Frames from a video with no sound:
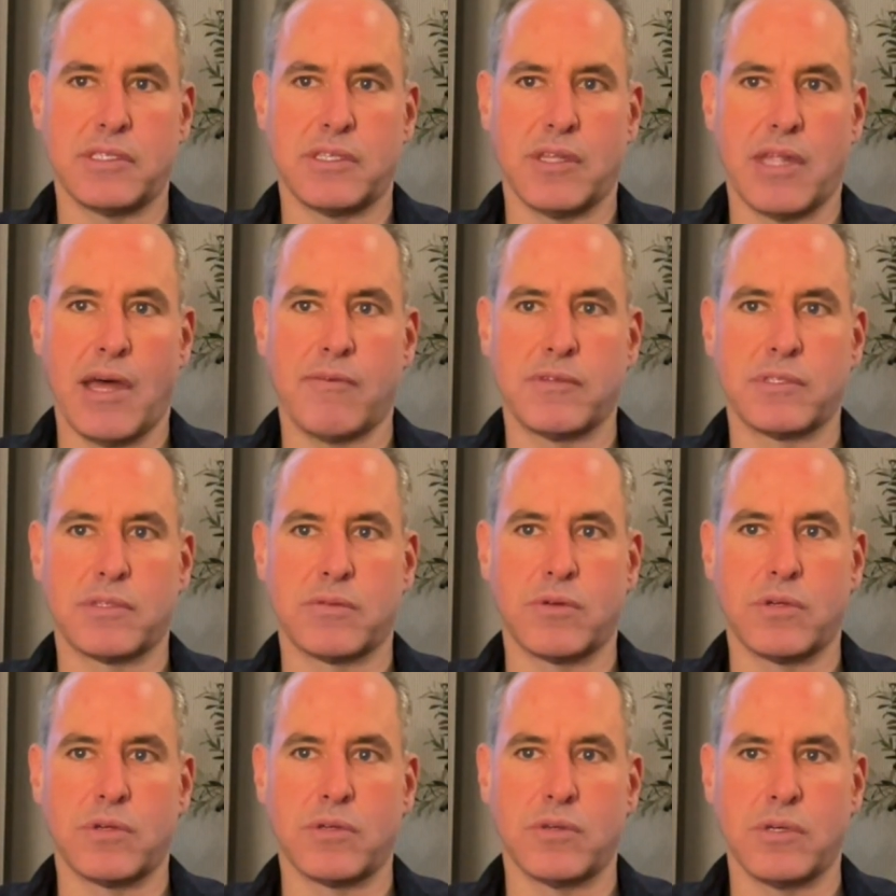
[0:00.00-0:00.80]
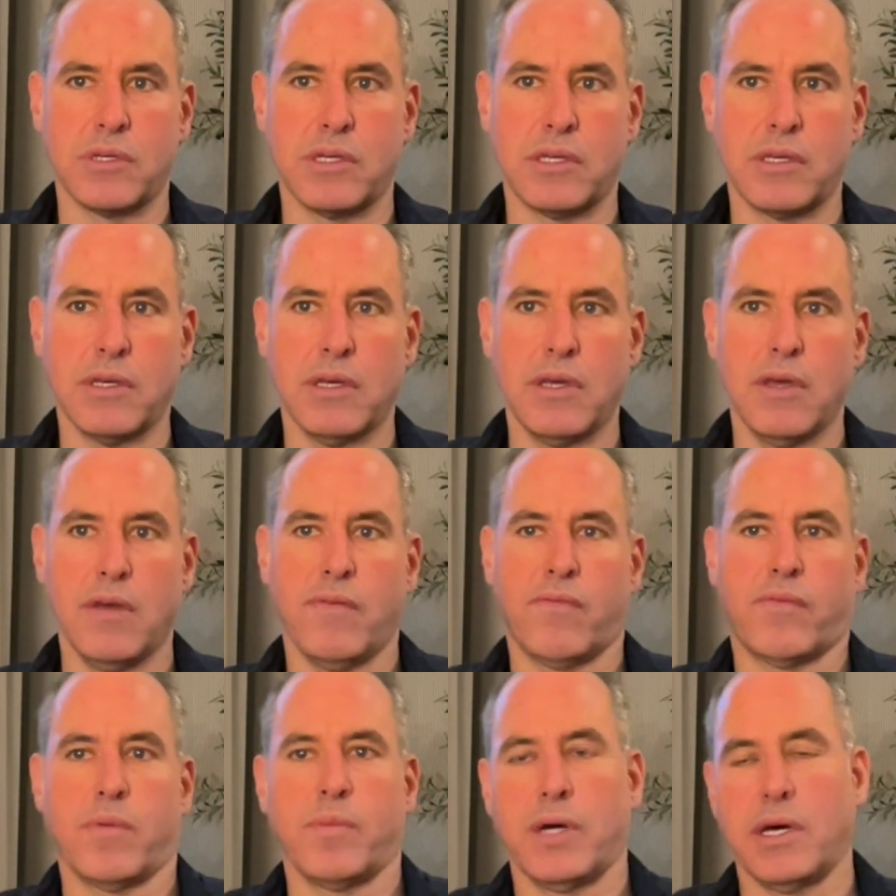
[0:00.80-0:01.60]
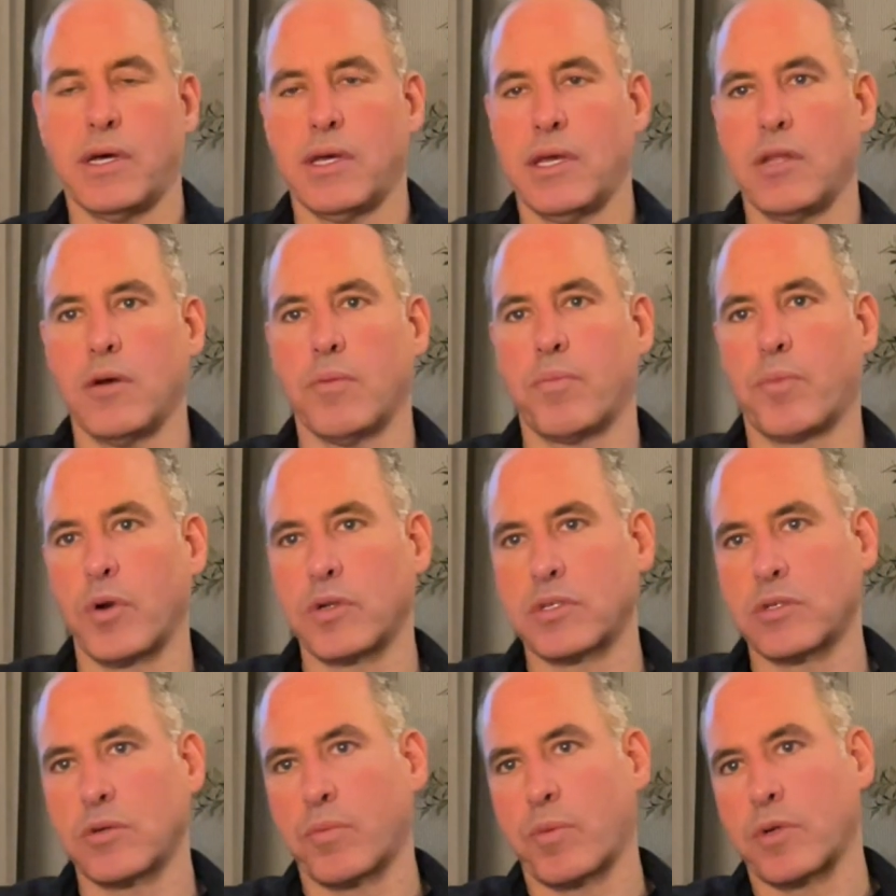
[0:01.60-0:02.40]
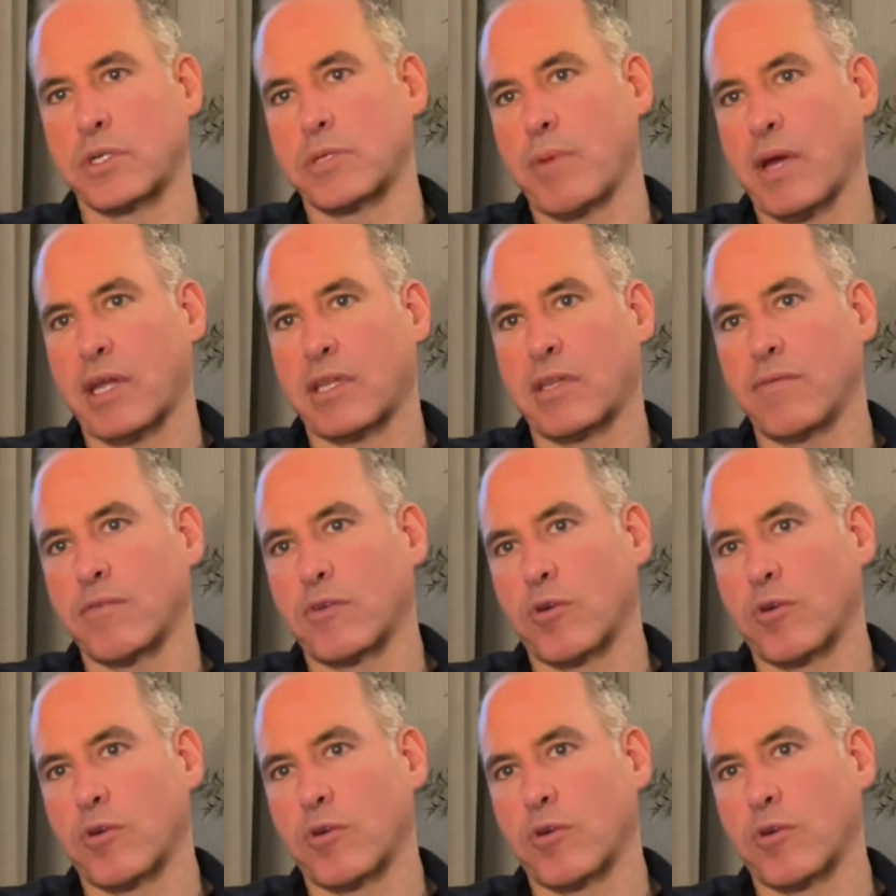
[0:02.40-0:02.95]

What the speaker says: So that was really from a personal perspective,